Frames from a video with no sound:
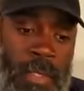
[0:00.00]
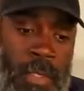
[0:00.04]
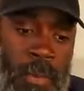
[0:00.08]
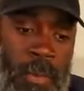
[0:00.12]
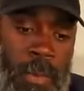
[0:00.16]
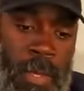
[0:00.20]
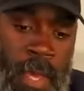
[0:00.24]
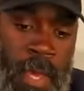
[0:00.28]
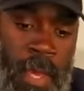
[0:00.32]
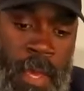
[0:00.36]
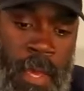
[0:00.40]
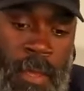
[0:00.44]
we
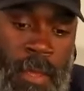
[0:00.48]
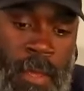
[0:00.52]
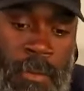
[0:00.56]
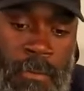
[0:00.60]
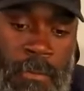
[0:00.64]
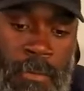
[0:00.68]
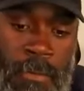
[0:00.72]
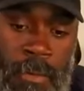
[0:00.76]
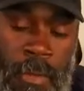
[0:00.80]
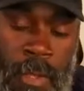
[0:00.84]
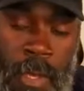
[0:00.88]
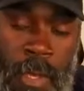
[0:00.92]
have?
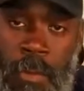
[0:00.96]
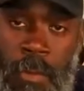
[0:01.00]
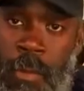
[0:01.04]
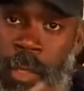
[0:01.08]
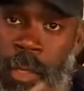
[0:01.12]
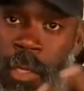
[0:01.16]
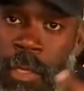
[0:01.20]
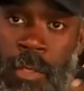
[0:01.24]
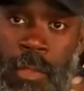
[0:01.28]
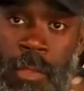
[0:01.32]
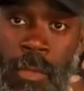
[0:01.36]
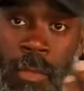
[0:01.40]
We'll
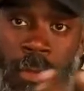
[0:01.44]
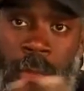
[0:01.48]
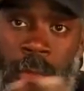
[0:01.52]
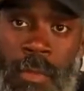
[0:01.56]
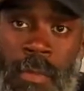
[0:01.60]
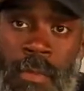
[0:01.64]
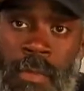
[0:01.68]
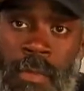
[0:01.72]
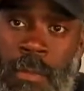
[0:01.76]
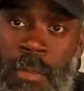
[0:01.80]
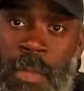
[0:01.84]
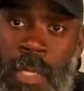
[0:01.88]
do
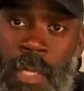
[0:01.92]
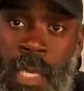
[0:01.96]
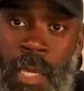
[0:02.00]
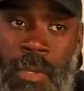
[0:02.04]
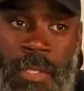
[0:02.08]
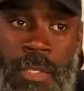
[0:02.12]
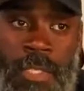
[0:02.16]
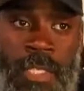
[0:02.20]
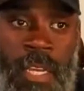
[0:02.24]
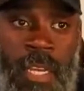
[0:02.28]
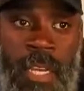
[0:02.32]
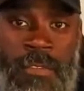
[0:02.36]
some gear
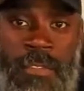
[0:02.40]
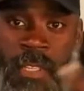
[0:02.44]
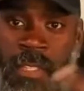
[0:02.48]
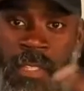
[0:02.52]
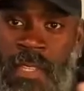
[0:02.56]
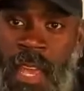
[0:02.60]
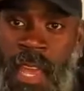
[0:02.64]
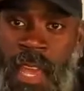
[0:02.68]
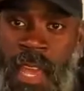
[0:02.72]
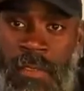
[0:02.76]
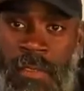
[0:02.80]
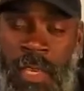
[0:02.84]
stuff. Since I
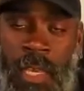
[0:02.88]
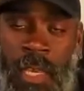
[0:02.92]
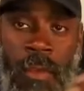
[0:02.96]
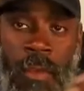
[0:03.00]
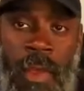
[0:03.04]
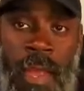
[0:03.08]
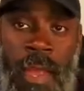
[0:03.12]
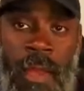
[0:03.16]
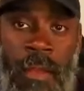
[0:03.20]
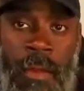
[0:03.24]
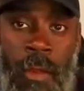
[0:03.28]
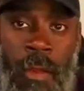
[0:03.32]
have gear
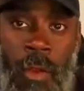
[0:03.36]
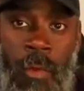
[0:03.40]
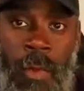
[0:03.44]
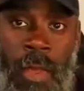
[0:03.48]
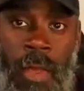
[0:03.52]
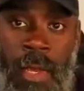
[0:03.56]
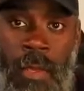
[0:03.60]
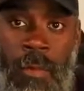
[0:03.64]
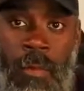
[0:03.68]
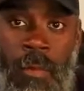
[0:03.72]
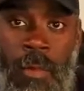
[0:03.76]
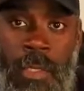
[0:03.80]
out already,
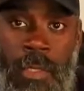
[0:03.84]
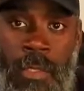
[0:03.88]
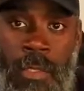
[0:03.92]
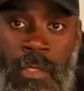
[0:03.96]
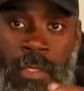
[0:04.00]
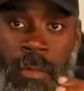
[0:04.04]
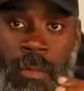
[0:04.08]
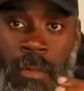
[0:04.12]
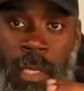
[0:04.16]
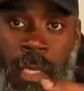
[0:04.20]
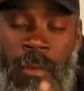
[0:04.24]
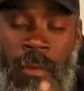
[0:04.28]
we'll do
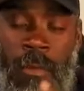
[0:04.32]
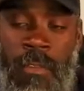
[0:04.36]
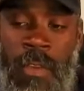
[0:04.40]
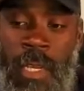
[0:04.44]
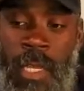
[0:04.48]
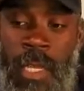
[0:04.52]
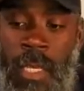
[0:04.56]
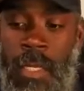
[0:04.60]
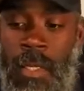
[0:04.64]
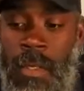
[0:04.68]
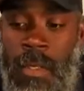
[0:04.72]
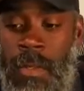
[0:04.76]
some gear
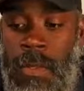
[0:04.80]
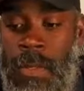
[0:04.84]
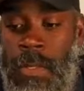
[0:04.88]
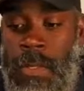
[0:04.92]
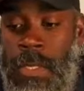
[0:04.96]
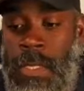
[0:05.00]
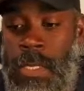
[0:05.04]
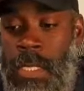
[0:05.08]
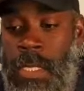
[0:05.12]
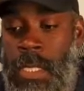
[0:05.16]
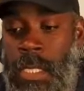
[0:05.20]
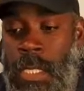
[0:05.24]

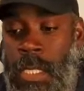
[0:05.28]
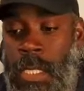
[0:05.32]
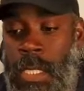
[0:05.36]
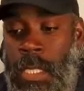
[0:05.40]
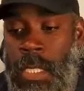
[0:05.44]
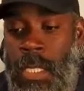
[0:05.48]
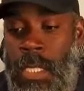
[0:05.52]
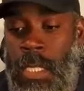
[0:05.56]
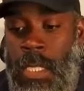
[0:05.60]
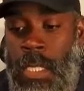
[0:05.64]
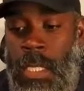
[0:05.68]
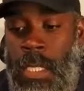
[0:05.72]
videos
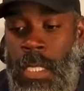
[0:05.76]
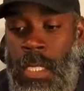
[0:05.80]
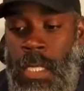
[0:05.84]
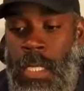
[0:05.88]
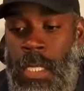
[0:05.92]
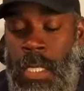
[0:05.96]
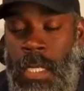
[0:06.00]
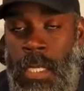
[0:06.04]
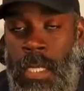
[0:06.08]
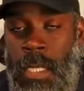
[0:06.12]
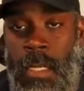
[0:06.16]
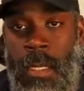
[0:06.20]

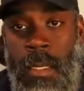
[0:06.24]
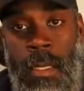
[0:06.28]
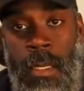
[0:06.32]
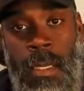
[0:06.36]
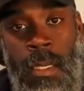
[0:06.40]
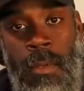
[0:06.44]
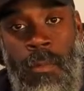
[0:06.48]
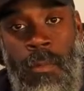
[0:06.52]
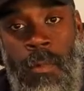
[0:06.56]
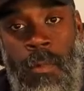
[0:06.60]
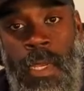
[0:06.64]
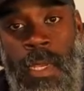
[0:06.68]
and
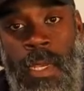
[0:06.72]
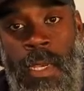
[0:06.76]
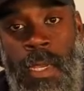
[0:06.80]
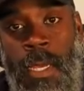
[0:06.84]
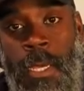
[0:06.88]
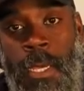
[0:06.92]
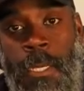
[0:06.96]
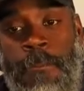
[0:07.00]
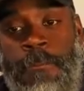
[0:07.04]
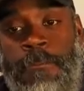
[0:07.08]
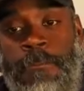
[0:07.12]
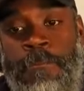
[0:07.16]
whatnot.
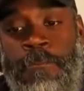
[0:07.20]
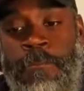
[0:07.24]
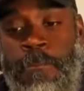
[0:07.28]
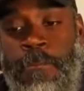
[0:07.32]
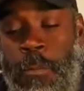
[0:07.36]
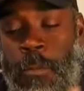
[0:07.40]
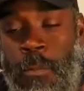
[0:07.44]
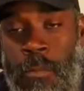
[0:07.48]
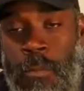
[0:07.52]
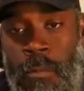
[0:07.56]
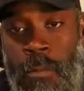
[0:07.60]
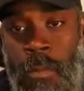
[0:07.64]

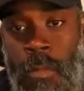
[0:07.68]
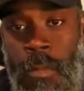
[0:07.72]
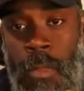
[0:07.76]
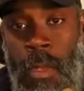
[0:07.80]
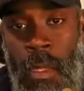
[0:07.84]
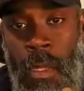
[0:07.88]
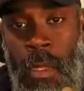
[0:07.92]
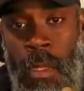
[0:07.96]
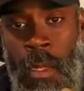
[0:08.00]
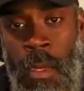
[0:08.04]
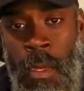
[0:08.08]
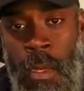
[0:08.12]

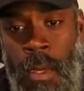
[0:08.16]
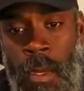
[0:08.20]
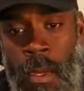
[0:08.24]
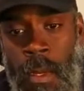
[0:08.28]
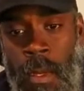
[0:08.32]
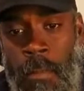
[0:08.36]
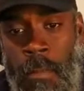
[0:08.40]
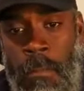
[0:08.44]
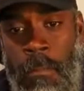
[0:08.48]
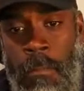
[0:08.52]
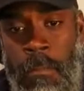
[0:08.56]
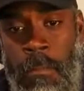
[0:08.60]

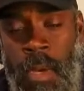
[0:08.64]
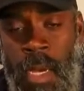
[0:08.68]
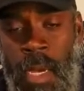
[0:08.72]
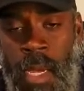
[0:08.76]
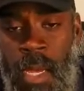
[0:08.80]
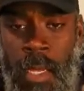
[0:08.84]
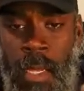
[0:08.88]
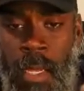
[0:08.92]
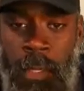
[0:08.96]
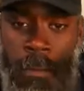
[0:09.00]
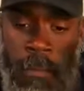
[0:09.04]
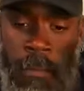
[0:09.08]
But
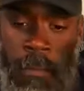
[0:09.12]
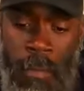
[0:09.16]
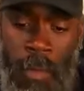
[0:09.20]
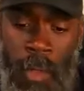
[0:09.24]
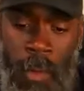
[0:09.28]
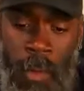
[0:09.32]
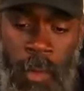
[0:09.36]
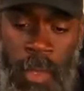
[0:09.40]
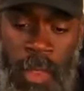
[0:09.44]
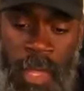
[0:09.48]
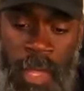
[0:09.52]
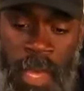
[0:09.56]

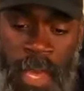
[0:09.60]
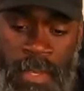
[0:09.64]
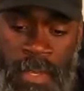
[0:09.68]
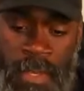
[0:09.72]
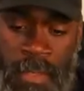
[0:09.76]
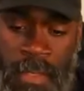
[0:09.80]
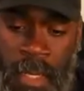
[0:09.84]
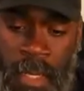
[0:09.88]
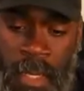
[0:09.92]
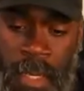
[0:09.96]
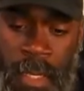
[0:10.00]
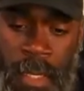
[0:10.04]
with that
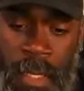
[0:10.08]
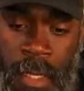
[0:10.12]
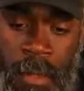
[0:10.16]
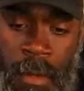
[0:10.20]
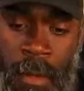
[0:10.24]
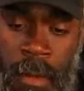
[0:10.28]
said,